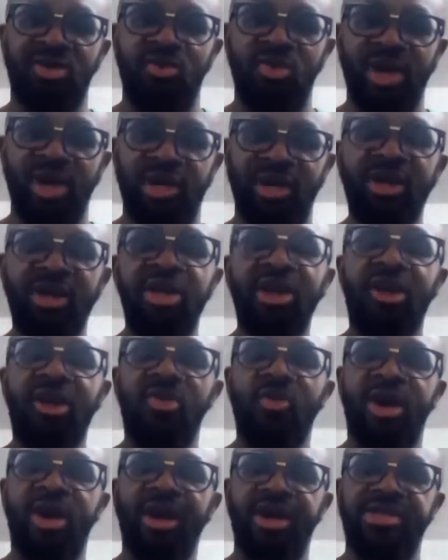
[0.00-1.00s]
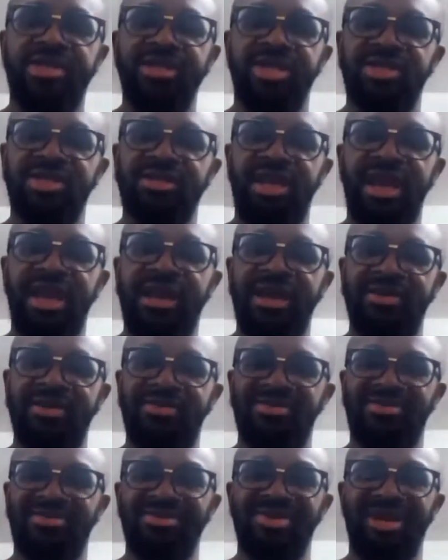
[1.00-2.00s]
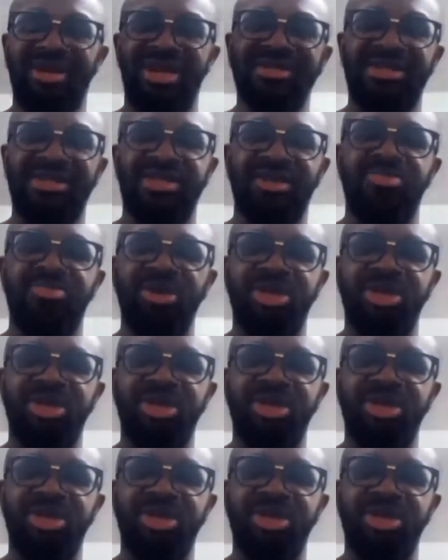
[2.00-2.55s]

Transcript: know where it is, and at such a